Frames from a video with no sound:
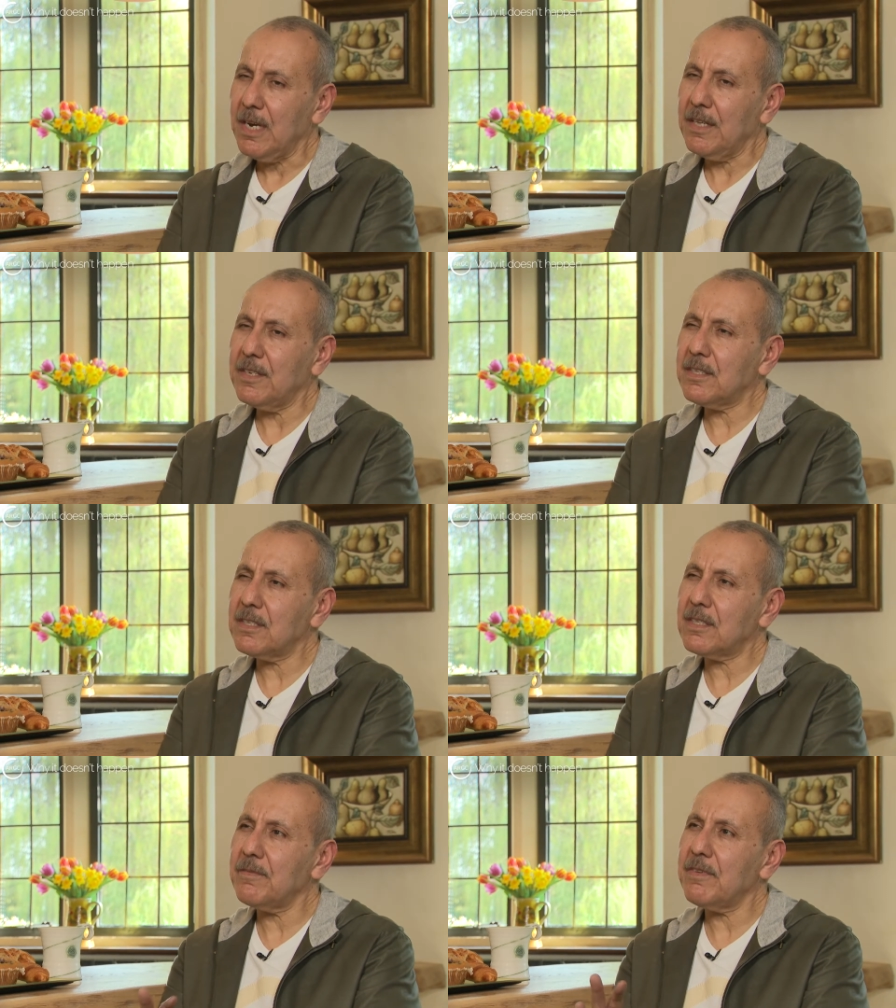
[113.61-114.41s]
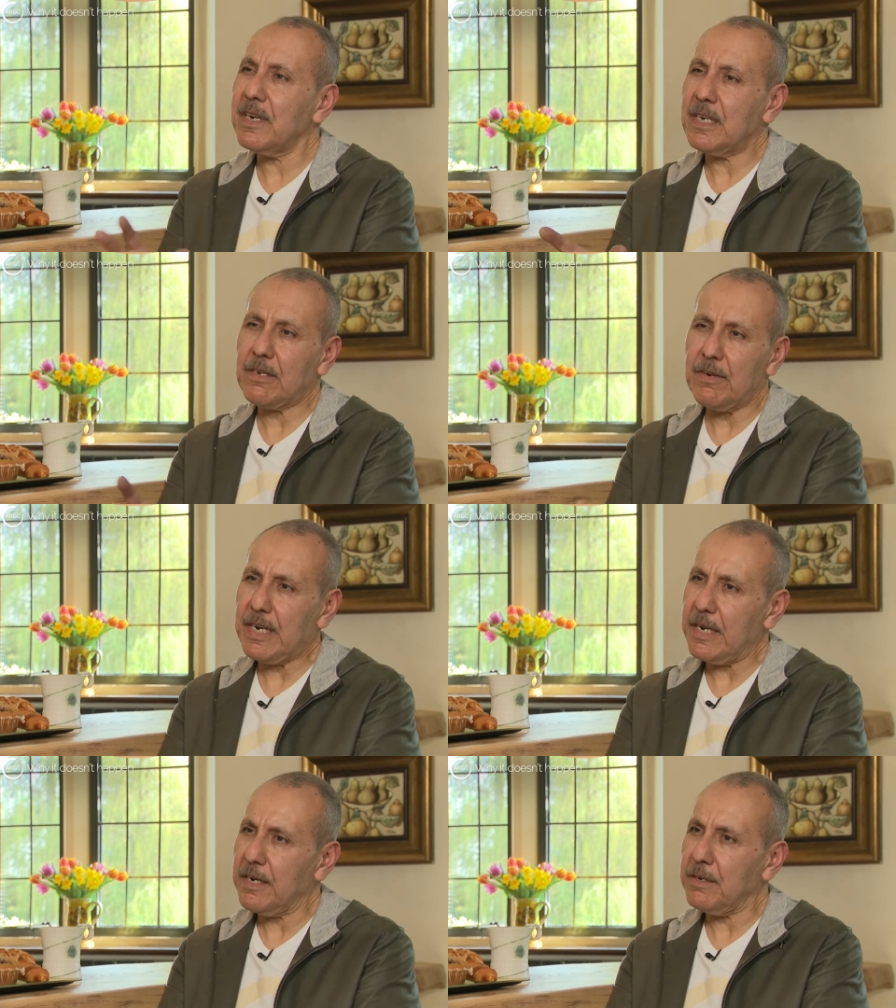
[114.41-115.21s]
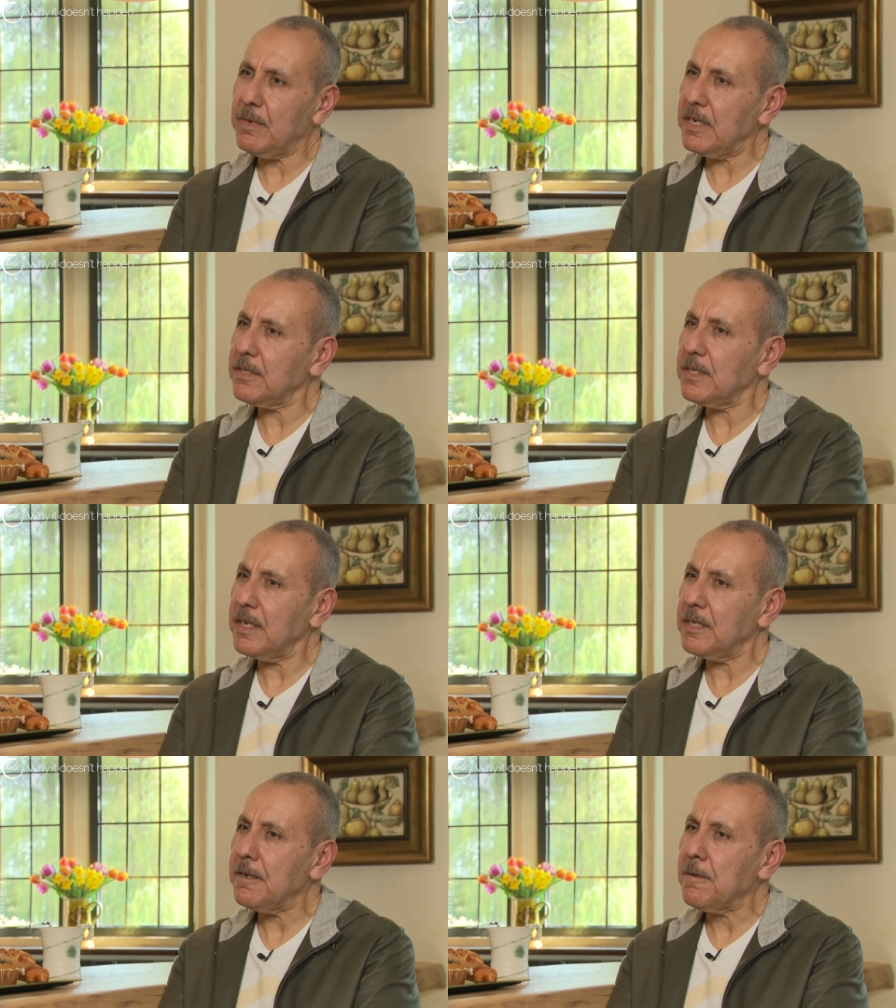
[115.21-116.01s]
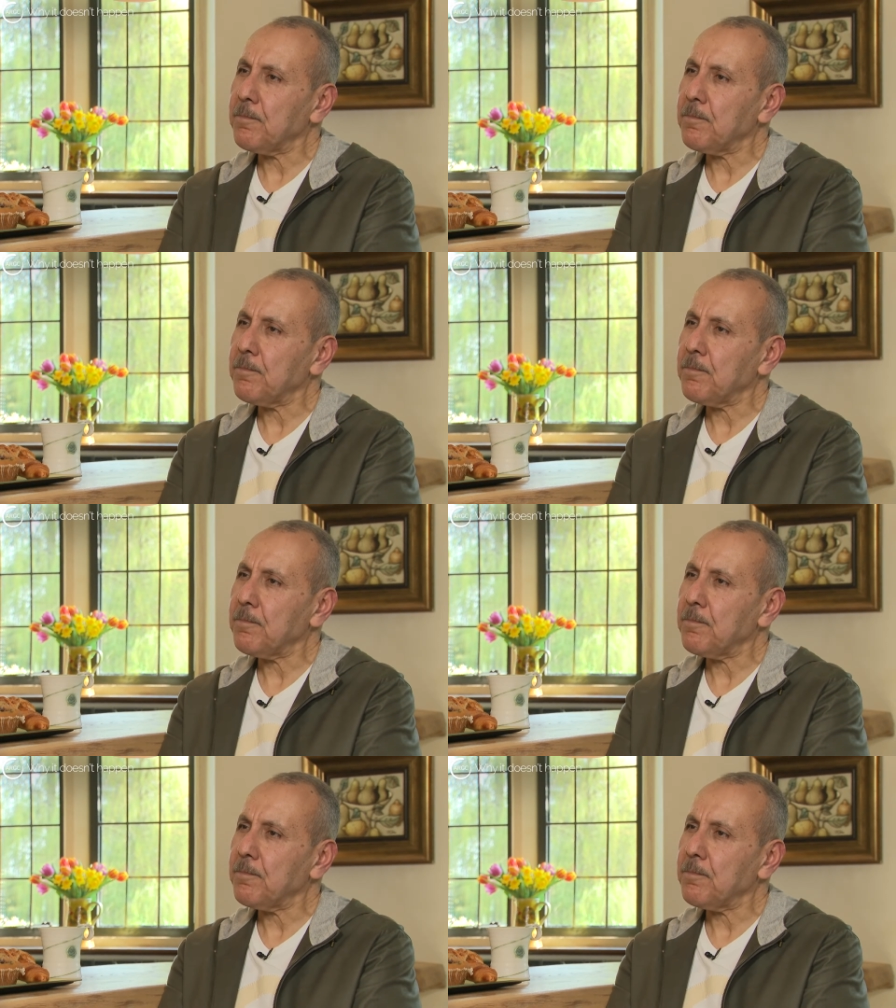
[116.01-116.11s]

And this is a very gray area in medicine, and